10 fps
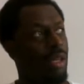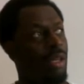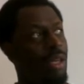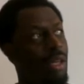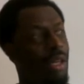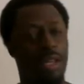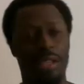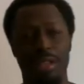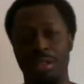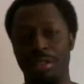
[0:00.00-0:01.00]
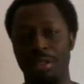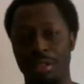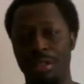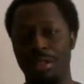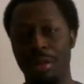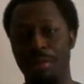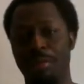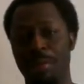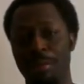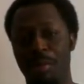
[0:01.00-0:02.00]
and they
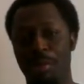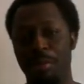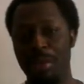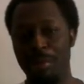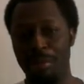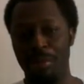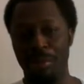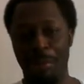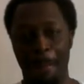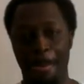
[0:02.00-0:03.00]
want to meet more people,